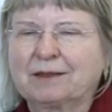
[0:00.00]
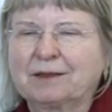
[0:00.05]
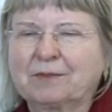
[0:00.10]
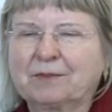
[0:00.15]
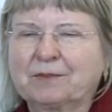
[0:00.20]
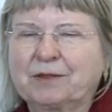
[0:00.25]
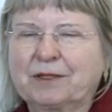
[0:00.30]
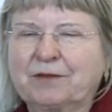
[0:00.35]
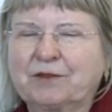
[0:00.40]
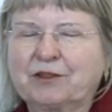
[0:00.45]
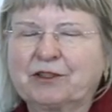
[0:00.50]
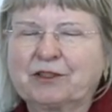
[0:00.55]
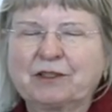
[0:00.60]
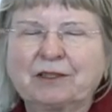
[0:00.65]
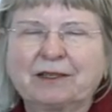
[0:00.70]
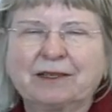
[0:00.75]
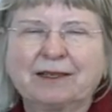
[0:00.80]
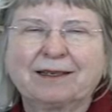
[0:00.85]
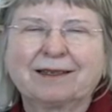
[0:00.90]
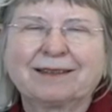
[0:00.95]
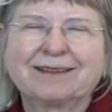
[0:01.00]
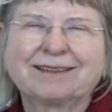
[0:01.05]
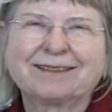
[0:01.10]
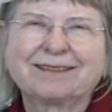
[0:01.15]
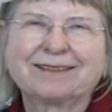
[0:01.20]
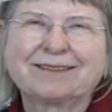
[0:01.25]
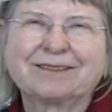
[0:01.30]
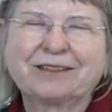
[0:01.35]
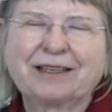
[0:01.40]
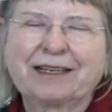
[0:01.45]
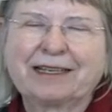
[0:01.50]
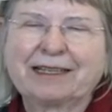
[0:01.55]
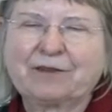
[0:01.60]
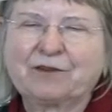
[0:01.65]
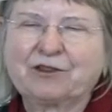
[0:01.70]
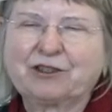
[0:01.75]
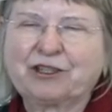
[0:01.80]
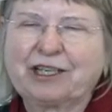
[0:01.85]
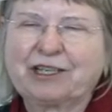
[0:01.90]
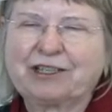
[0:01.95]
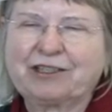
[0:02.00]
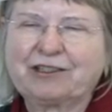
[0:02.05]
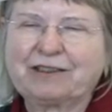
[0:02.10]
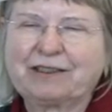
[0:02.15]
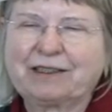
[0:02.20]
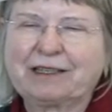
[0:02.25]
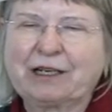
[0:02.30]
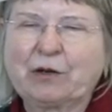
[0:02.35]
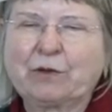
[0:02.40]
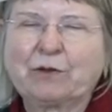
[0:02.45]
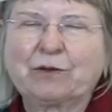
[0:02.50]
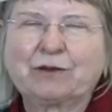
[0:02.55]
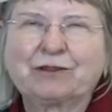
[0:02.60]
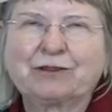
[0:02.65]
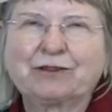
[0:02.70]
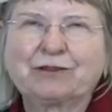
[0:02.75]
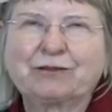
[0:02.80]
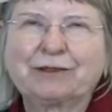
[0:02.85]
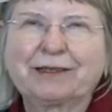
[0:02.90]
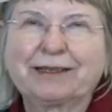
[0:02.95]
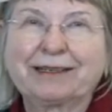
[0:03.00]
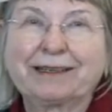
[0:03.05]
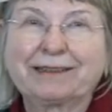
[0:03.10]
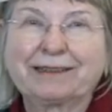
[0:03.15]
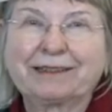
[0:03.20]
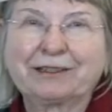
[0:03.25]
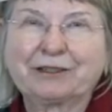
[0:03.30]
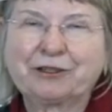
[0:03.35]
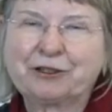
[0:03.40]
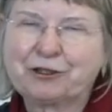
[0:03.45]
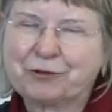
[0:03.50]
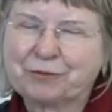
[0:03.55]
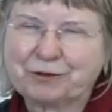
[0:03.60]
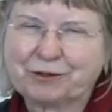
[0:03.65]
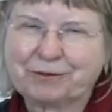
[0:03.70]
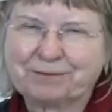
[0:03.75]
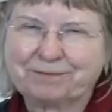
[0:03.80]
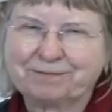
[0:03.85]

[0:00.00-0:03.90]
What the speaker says: previously reactive changes and now also recurrent tumor.